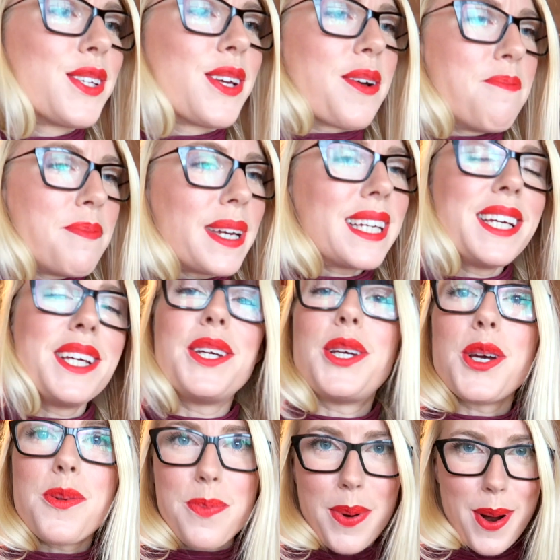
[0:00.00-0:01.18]
So I'm making
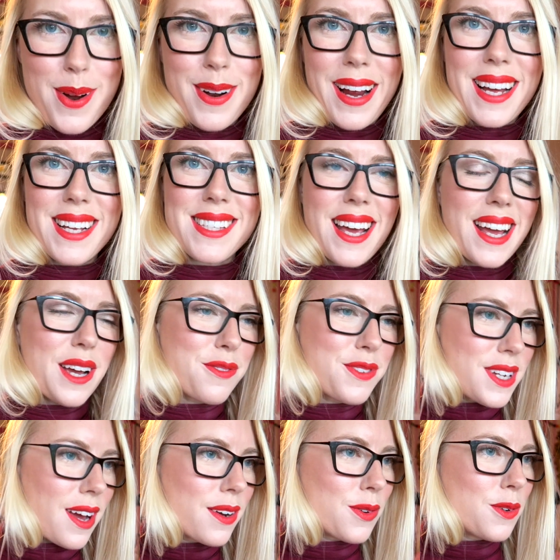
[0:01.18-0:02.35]
good progress. I have
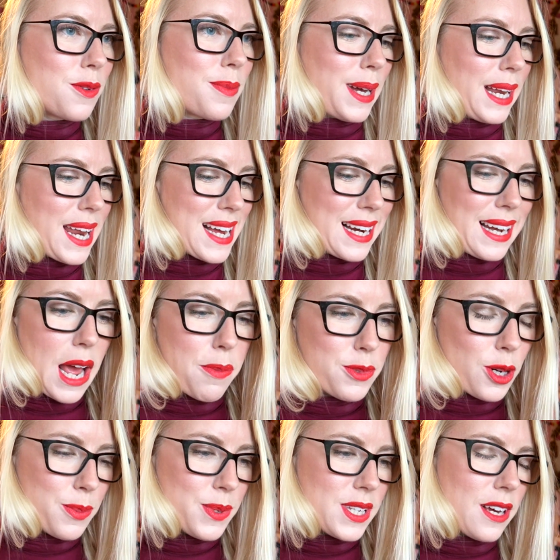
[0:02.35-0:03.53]
done all my like
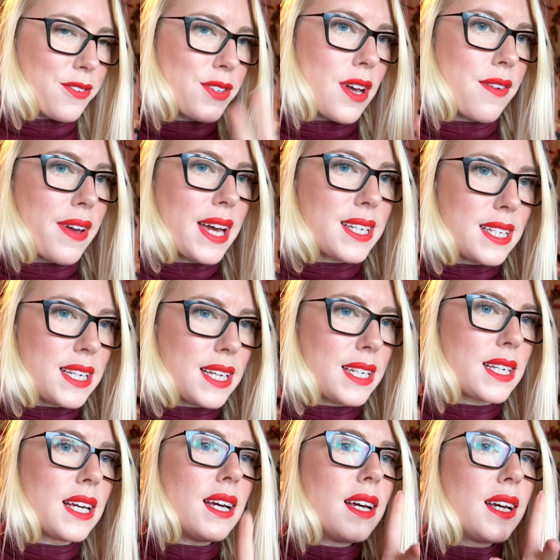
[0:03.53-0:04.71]
laptop stuff. So I've
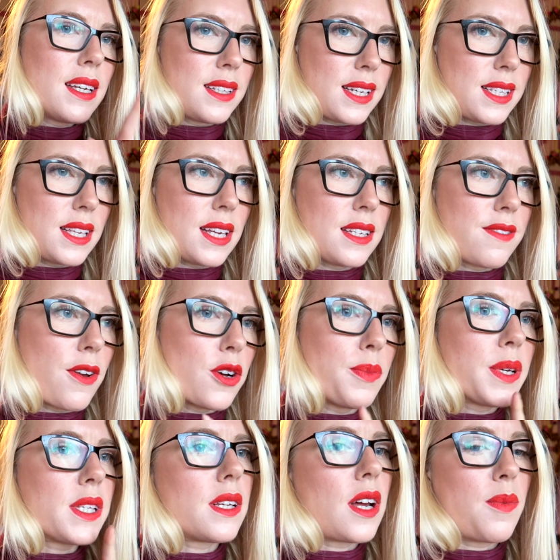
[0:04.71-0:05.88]
edited yesterday's
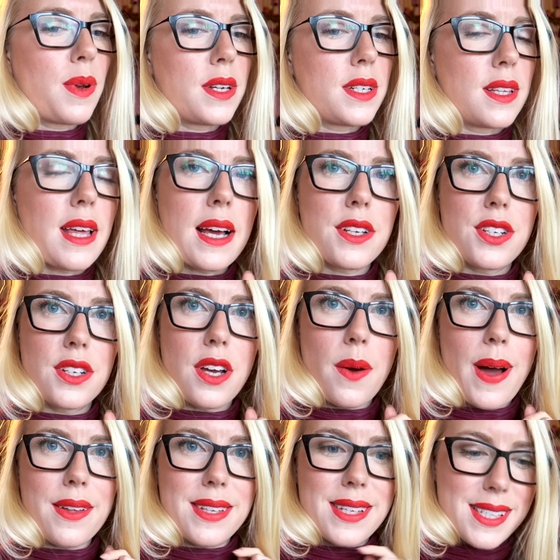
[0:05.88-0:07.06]
Vlogmas and uploaded that to go out